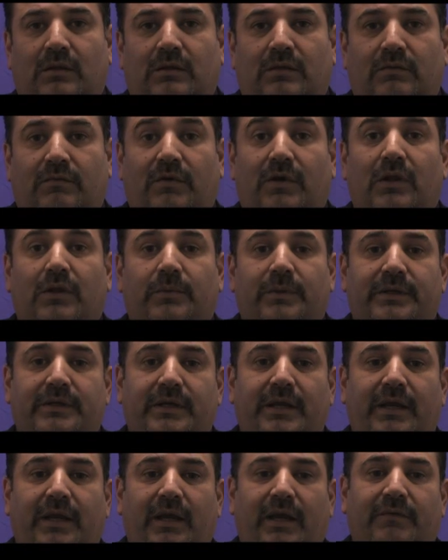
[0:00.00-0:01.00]
The following
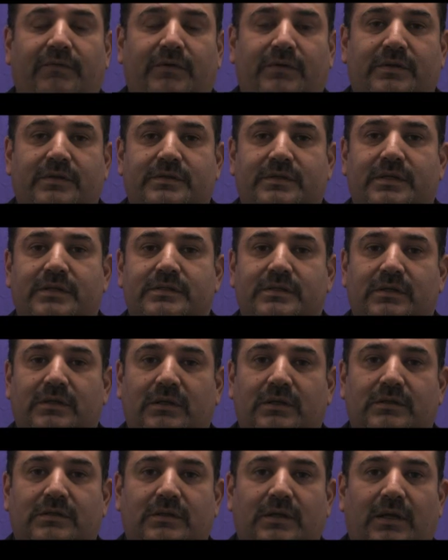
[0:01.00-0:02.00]
day after this
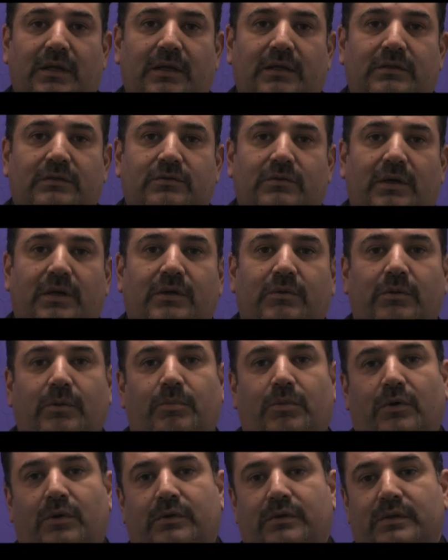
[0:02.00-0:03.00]
incident, I tried to
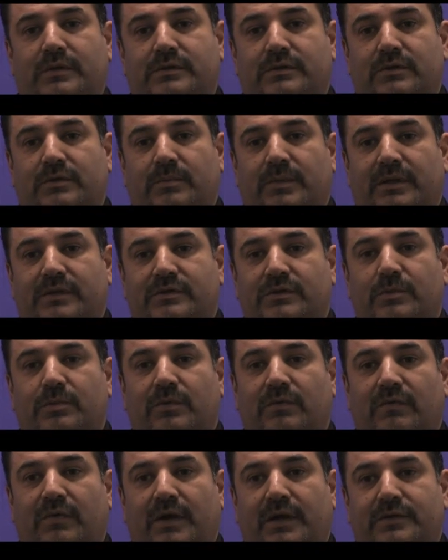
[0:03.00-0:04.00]
report this to my
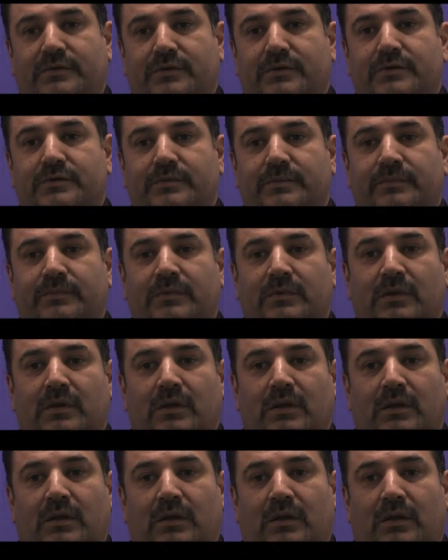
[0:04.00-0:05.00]
supervisors,
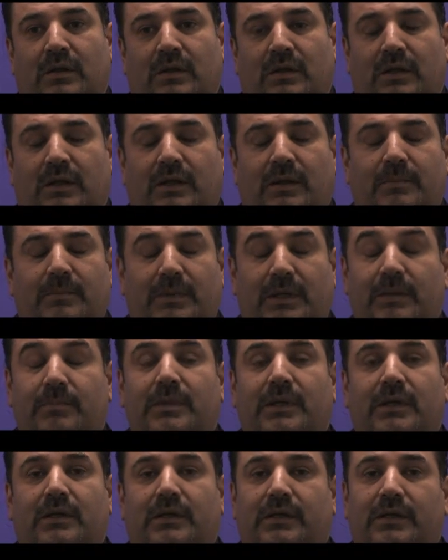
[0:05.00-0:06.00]
and me
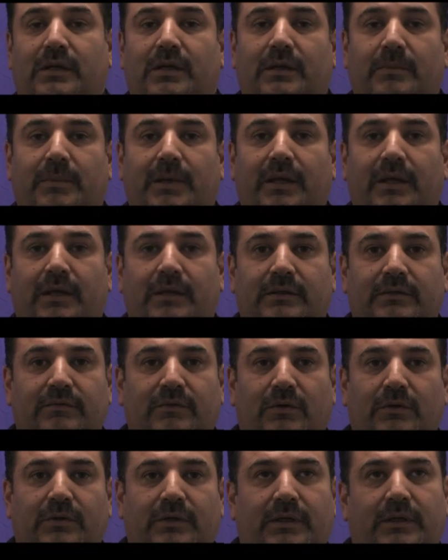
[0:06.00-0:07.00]
being a young man
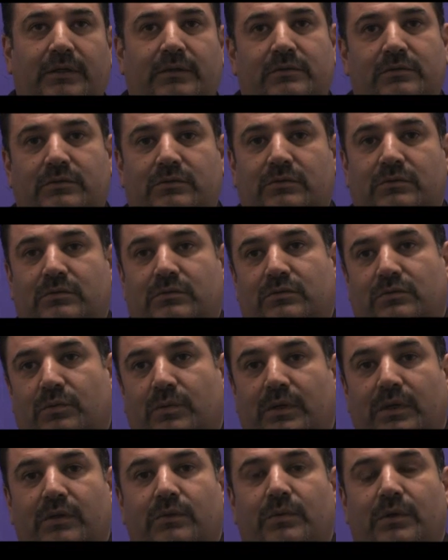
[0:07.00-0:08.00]
of only
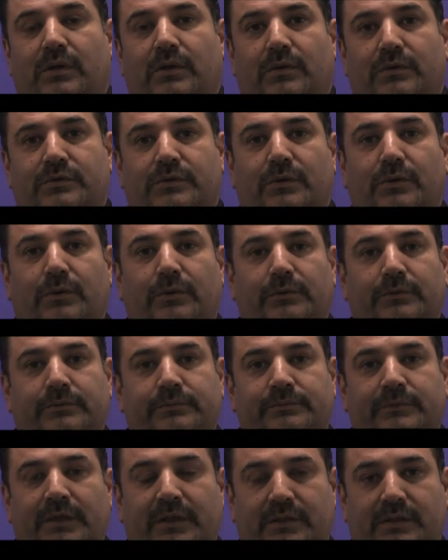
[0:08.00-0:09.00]
23 years old
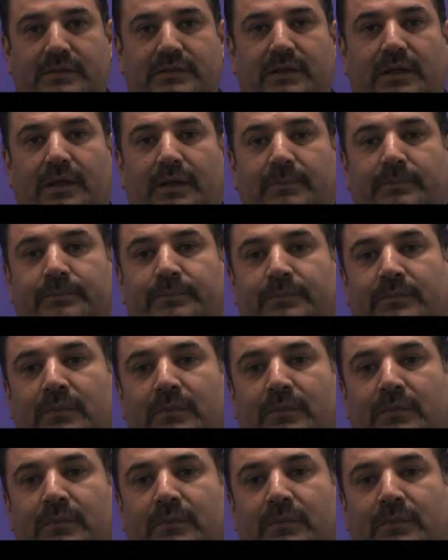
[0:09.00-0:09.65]
at the time,